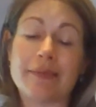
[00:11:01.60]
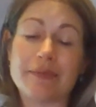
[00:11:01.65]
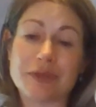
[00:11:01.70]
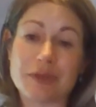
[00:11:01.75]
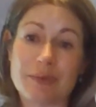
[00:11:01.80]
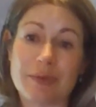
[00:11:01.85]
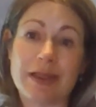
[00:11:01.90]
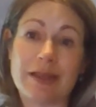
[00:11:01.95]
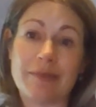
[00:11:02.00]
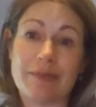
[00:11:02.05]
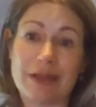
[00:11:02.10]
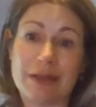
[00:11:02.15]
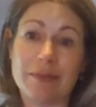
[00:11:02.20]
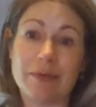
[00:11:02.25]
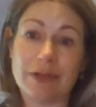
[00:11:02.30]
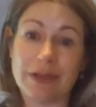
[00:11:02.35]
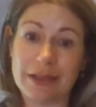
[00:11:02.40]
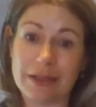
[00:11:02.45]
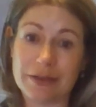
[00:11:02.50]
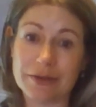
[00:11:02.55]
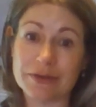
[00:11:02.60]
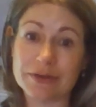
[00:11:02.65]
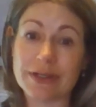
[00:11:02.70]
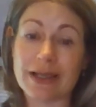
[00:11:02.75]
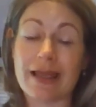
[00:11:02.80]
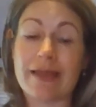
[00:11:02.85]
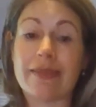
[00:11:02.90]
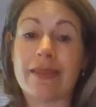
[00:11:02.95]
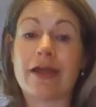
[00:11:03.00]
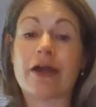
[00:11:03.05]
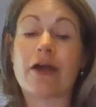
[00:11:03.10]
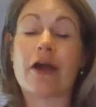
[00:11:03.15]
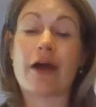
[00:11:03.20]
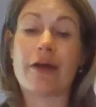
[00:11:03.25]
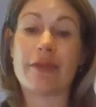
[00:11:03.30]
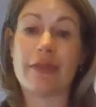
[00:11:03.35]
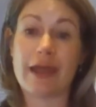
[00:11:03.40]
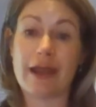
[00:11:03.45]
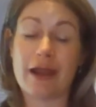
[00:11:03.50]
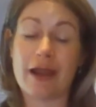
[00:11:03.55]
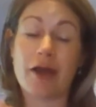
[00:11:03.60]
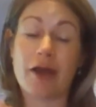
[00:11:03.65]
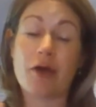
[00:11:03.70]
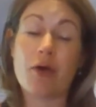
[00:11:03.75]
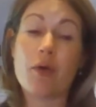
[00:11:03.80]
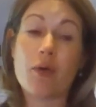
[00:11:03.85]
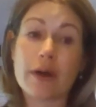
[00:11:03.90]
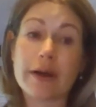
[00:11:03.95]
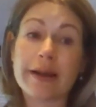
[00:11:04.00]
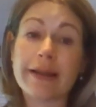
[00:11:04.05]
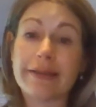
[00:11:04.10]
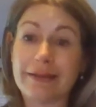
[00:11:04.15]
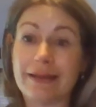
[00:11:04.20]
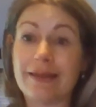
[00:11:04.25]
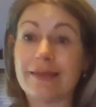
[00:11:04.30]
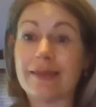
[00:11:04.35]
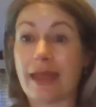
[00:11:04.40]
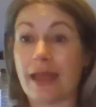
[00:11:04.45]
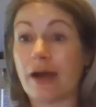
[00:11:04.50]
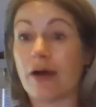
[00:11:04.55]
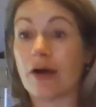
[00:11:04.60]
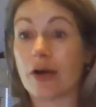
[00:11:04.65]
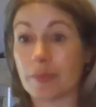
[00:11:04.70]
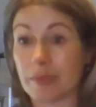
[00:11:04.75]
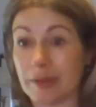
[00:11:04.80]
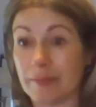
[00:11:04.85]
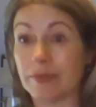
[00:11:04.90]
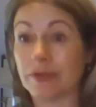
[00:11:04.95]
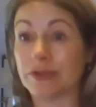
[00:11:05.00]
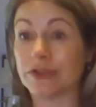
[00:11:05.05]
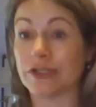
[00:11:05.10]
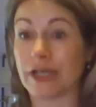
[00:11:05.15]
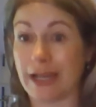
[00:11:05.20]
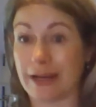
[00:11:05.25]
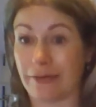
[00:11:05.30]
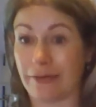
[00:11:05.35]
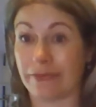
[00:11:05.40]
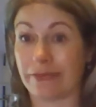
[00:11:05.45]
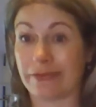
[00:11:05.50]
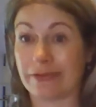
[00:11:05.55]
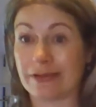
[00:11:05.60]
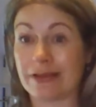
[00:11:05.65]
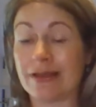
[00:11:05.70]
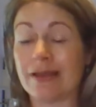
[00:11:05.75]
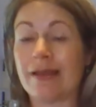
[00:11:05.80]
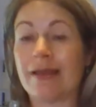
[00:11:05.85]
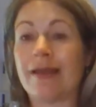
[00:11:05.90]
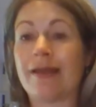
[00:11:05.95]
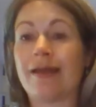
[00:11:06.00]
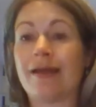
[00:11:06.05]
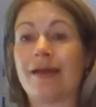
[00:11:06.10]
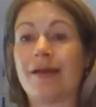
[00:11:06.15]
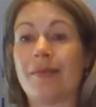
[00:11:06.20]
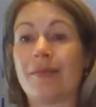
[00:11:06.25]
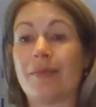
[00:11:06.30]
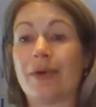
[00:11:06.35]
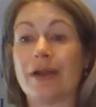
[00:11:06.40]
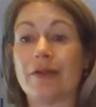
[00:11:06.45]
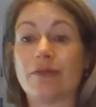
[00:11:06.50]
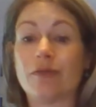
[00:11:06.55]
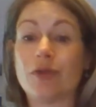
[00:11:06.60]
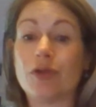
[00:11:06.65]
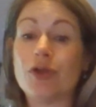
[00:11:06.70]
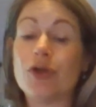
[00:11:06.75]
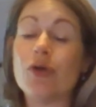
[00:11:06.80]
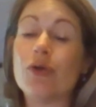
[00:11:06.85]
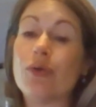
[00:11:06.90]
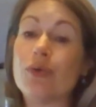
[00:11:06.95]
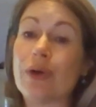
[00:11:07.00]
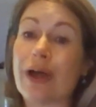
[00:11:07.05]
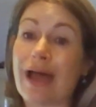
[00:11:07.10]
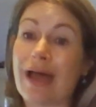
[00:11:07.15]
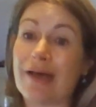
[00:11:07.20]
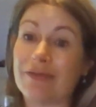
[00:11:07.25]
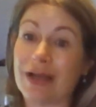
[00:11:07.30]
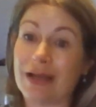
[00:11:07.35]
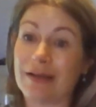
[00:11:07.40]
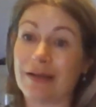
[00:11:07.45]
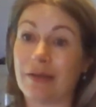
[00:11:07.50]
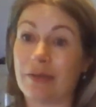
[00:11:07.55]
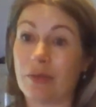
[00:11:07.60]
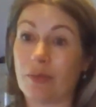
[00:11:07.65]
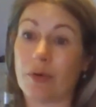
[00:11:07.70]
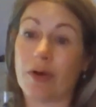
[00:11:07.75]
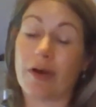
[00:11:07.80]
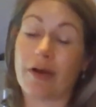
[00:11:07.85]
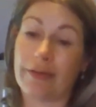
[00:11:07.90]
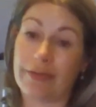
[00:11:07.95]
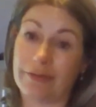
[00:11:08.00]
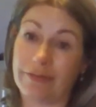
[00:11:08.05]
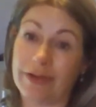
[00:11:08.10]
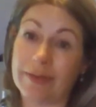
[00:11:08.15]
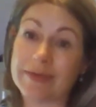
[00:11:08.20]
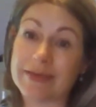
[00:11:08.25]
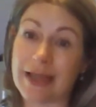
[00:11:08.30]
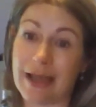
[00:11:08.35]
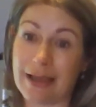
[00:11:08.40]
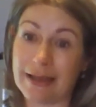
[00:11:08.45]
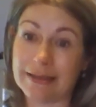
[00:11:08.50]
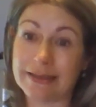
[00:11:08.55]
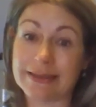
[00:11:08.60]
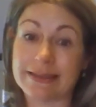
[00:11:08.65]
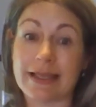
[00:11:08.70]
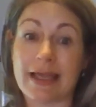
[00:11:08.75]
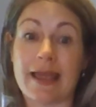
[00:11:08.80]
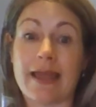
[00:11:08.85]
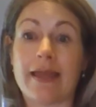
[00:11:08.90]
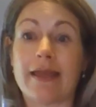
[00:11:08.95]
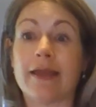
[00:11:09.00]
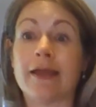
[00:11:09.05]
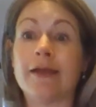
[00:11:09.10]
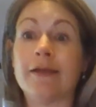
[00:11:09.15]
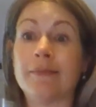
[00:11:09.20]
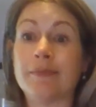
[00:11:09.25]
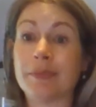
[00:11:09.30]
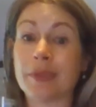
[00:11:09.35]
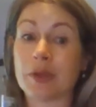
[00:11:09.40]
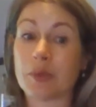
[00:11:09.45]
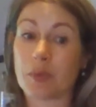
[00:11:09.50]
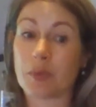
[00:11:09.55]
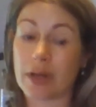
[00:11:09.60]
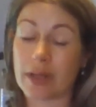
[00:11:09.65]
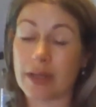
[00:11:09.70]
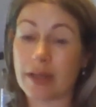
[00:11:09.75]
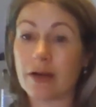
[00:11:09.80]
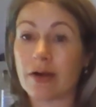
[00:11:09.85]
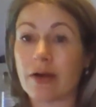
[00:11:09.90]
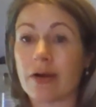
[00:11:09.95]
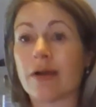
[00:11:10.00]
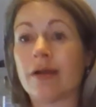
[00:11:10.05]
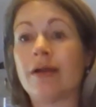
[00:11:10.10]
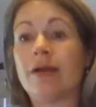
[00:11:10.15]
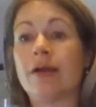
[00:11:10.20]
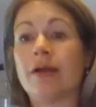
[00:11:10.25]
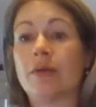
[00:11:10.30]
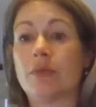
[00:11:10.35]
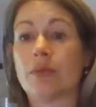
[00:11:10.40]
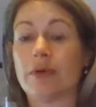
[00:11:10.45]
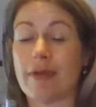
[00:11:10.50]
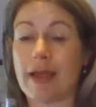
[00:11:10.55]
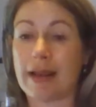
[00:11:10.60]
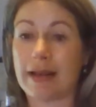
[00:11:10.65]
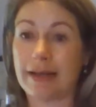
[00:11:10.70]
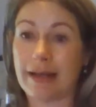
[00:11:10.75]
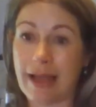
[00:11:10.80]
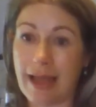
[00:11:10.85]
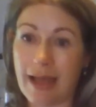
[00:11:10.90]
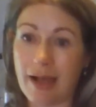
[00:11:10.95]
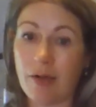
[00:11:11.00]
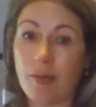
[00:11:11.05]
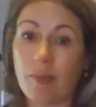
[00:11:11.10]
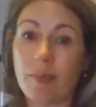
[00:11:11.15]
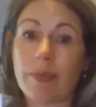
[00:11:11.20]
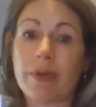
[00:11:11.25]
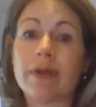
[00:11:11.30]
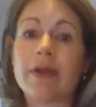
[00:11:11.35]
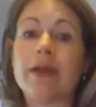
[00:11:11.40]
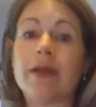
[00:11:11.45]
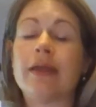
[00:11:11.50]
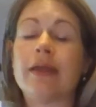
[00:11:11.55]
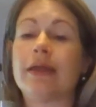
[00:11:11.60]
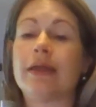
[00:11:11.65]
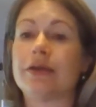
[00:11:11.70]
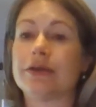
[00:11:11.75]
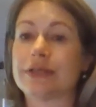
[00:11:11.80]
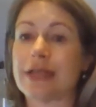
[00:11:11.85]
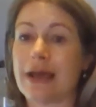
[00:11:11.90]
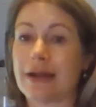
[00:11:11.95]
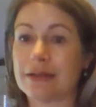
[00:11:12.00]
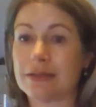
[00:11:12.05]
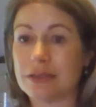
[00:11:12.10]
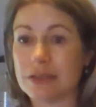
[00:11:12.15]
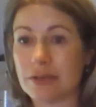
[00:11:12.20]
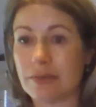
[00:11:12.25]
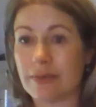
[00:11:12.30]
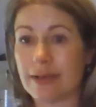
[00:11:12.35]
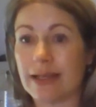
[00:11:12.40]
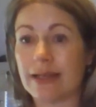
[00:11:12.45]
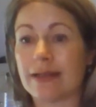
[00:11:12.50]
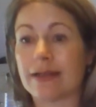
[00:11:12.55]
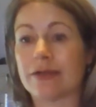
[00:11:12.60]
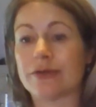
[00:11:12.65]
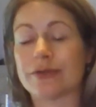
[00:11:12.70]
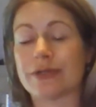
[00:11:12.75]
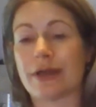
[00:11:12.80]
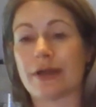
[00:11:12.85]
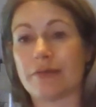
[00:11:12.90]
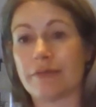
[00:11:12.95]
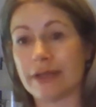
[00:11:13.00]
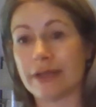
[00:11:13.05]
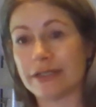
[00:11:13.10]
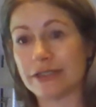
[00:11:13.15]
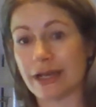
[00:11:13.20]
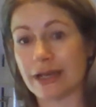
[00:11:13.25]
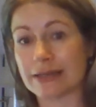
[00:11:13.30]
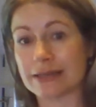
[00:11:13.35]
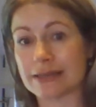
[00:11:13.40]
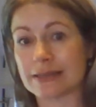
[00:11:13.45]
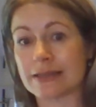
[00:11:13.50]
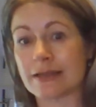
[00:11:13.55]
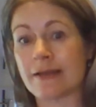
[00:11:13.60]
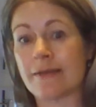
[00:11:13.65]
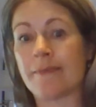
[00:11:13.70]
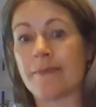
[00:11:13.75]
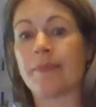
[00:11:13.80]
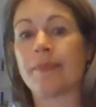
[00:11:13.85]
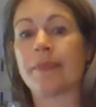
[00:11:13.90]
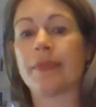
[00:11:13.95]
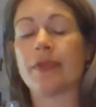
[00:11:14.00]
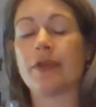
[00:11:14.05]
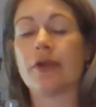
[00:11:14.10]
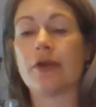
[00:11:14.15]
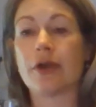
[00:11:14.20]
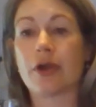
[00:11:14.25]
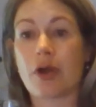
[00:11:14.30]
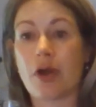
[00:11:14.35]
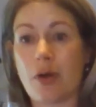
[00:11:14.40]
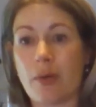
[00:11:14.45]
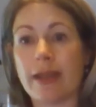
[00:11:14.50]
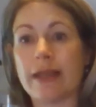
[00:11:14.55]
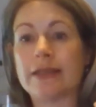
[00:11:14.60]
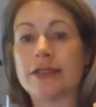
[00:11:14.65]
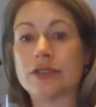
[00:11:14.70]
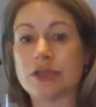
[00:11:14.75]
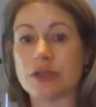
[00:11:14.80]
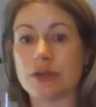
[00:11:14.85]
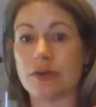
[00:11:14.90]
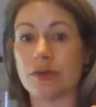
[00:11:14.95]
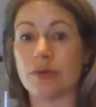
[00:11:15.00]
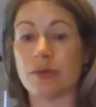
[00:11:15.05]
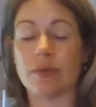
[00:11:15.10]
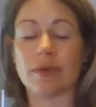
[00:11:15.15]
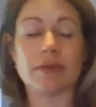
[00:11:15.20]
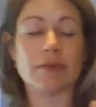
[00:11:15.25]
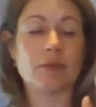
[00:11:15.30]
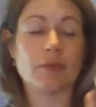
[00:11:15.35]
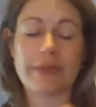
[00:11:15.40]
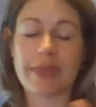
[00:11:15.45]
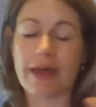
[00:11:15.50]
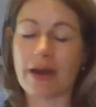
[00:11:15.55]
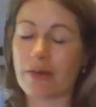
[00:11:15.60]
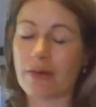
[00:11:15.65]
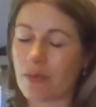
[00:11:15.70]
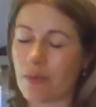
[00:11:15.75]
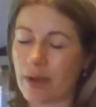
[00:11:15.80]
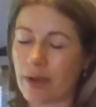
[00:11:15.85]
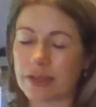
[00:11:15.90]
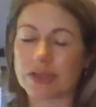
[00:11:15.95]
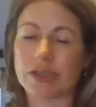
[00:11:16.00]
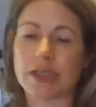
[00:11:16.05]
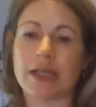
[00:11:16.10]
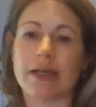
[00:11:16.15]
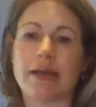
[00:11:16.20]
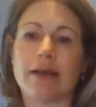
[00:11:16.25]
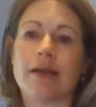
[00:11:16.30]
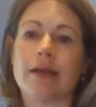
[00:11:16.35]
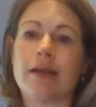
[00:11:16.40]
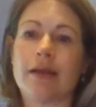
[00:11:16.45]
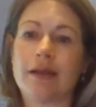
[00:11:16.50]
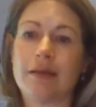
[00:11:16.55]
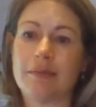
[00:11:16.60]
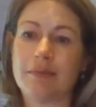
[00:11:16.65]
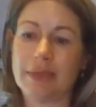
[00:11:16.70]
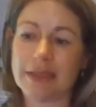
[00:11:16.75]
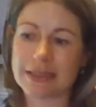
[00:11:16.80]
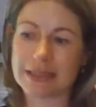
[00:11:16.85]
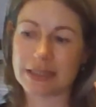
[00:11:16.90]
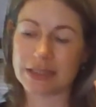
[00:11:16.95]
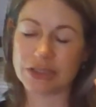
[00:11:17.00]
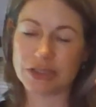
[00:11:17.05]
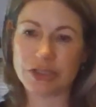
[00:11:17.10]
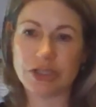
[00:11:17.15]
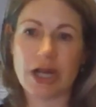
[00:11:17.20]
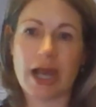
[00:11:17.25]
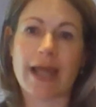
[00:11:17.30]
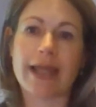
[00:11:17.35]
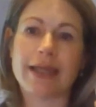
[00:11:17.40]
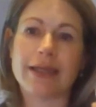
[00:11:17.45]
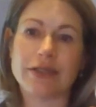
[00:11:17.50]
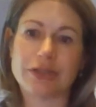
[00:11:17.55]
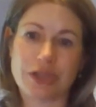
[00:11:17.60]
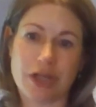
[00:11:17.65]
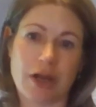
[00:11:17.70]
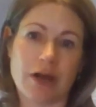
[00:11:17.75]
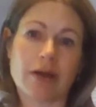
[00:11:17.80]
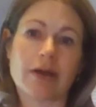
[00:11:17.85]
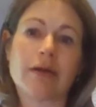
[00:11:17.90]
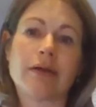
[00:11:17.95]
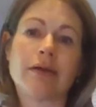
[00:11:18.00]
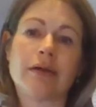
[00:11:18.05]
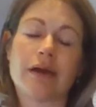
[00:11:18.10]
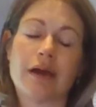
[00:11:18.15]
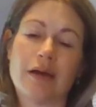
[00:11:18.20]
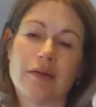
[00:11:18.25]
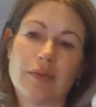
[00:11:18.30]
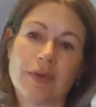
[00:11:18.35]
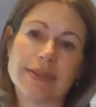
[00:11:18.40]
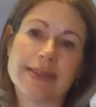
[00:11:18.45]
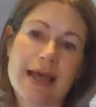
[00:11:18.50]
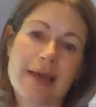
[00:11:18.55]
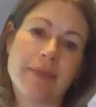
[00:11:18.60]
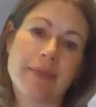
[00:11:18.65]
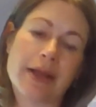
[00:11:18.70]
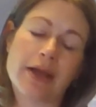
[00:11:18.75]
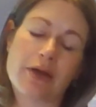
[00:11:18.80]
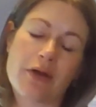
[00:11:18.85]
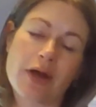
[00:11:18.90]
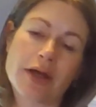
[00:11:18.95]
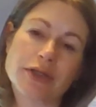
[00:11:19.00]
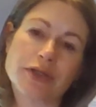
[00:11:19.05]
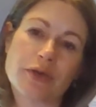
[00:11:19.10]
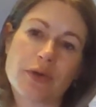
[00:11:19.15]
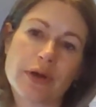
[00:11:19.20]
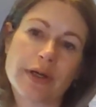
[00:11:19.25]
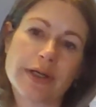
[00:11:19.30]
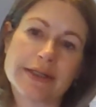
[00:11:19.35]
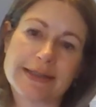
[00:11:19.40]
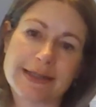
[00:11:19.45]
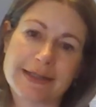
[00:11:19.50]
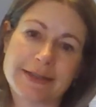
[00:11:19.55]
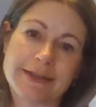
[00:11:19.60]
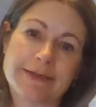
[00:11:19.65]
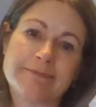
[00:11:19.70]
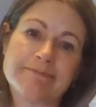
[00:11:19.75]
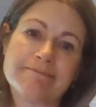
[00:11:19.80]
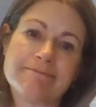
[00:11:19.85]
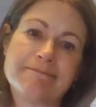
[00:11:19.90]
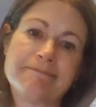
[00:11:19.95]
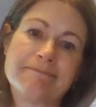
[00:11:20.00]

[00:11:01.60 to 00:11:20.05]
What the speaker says: up to be people leaders, and they're accordingly, they are people channels. But if you have not done the work on the flip side to say, we're here, we're ready to help, here's how to do it, here's how to reach us, you're going to, without question, miss a giant chunk of what's happening across your organization.